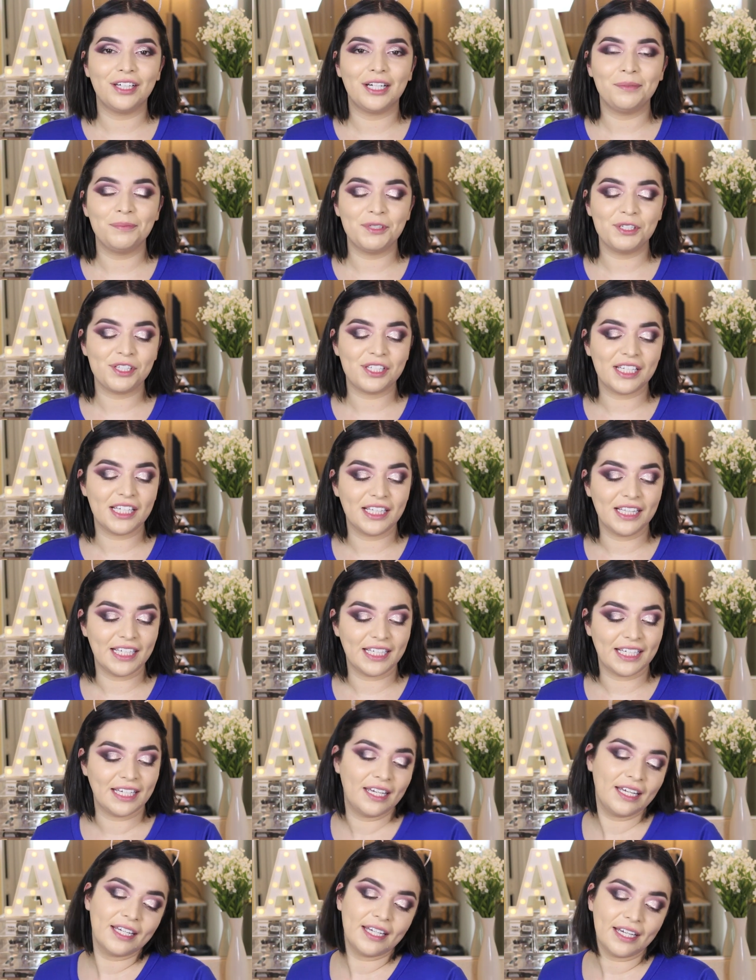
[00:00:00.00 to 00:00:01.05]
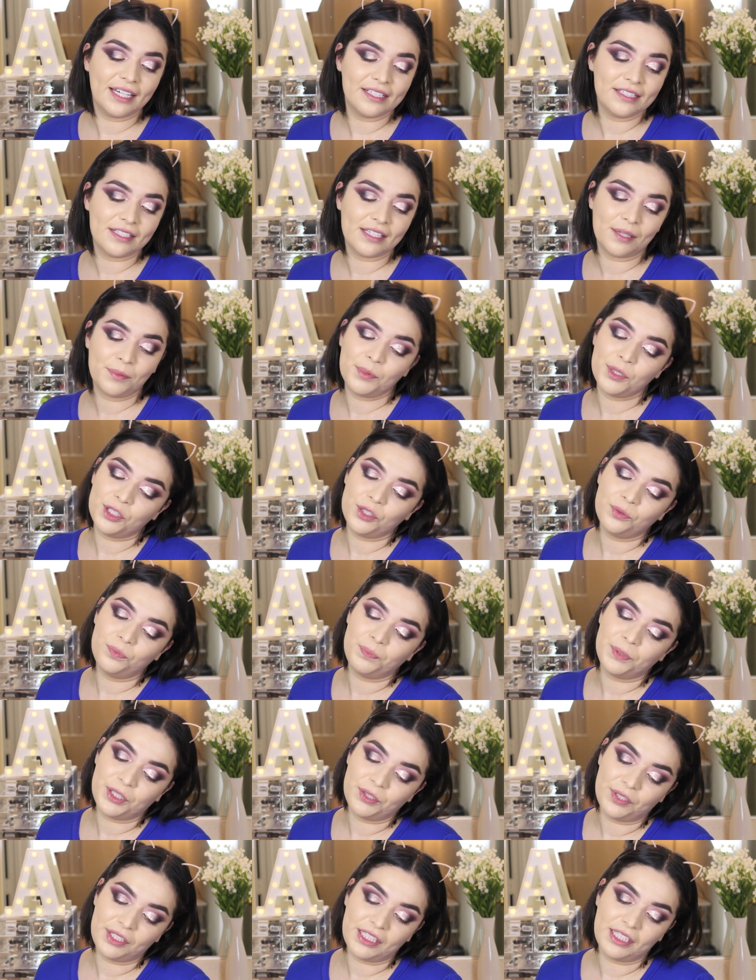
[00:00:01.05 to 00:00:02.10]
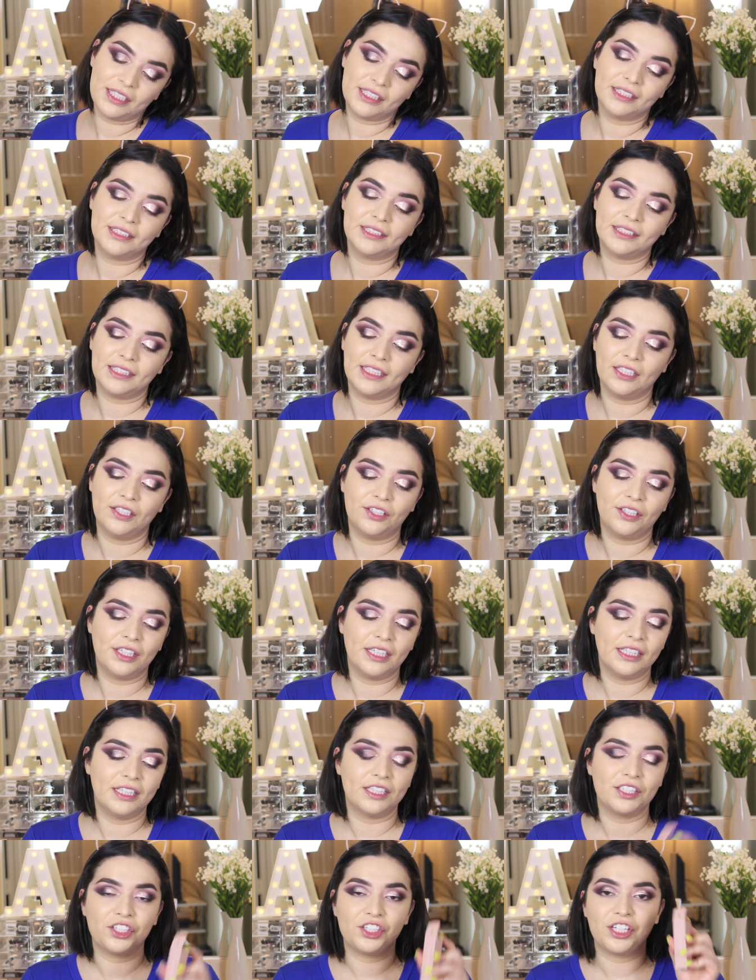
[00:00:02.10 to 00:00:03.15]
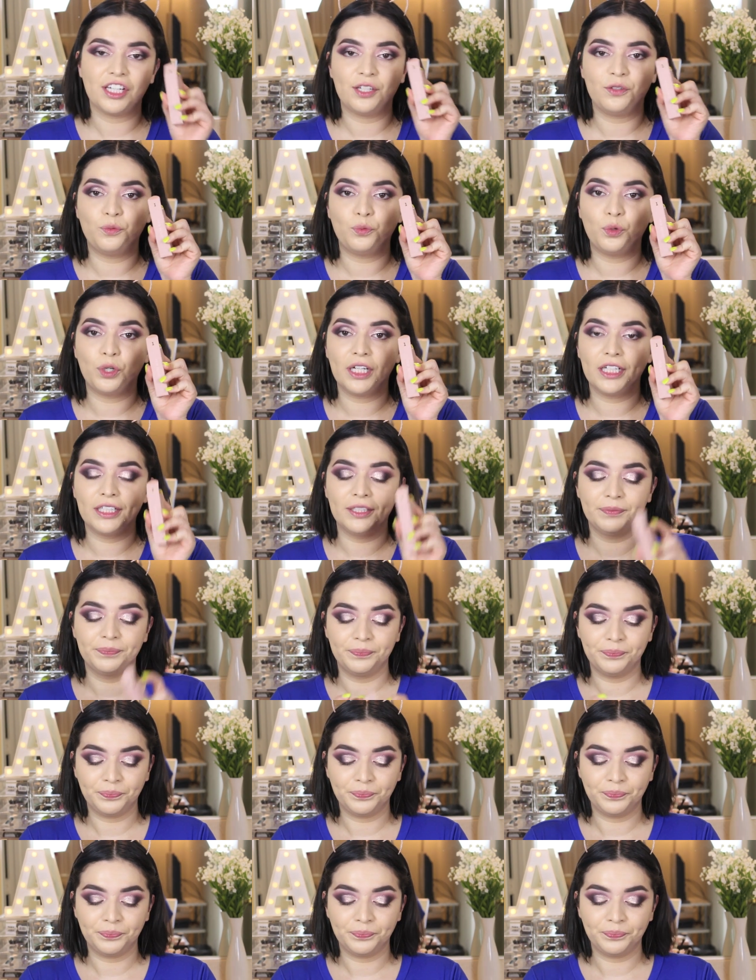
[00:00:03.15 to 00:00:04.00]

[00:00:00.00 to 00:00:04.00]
I'm using the KKW Beauty Concealer in the shade 1.